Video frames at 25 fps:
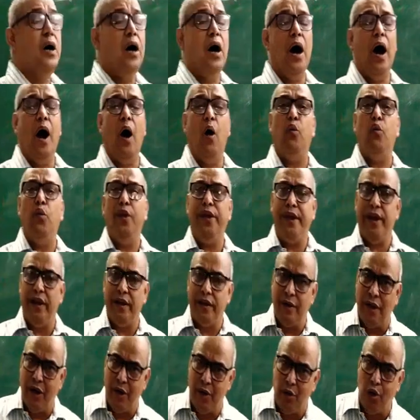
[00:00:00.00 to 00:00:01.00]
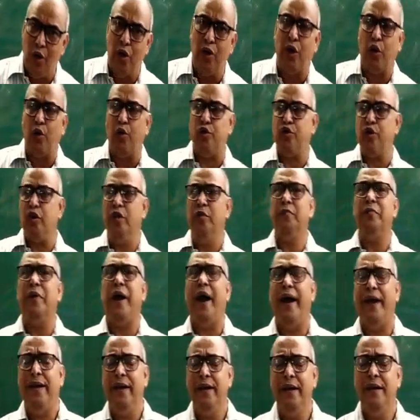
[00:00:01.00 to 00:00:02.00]
how we can control corrosion
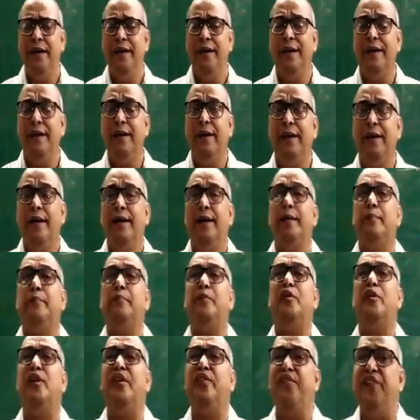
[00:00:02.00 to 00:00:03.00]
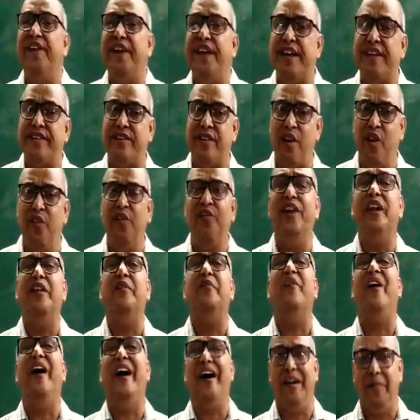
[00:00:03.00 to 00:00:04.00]
by modification of
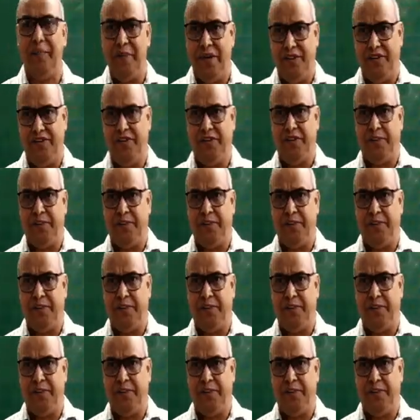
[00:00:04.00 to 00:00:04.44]
environment.